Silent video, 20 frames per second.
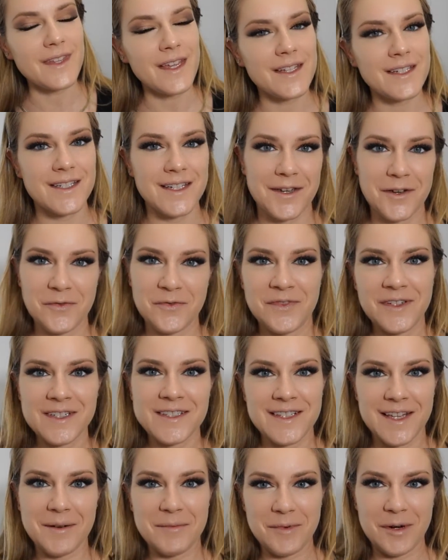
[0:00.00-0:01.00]
To help
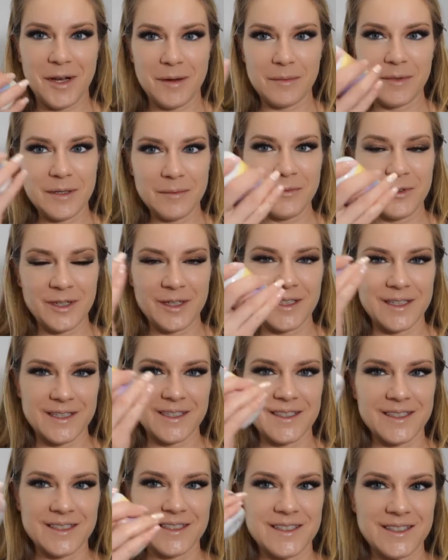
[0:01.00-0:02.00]
fix that problem, we're
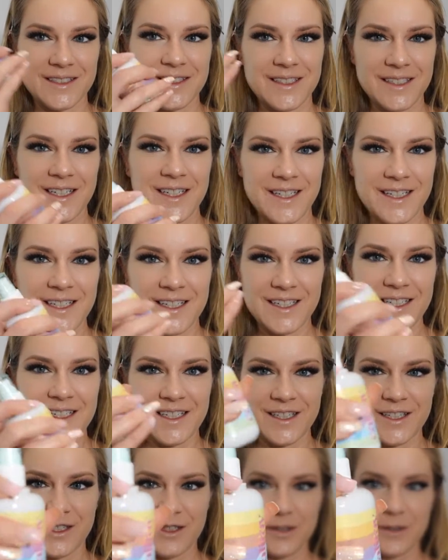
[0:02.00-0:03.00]
gonna
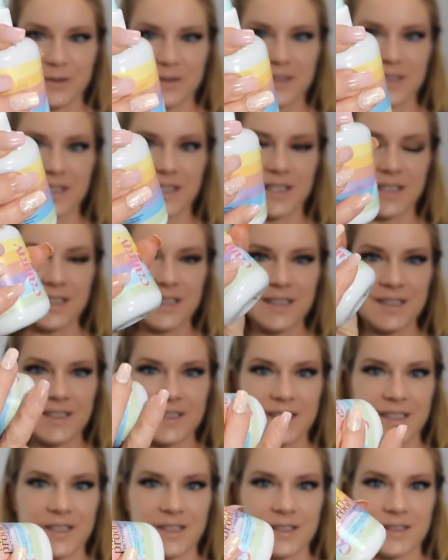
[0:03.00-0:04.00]
use
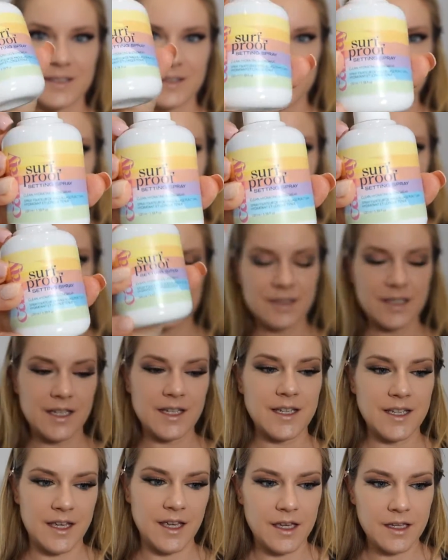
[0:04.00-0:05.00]
this
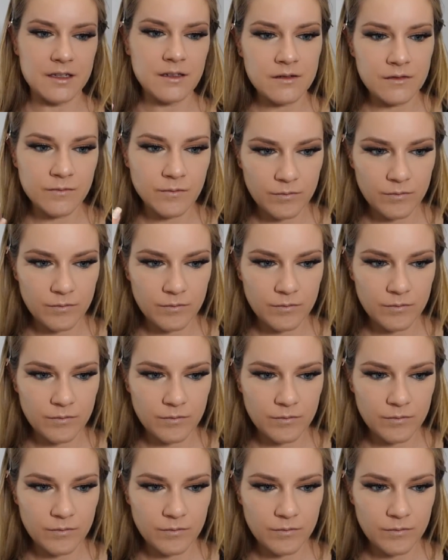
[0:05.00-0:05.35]
again.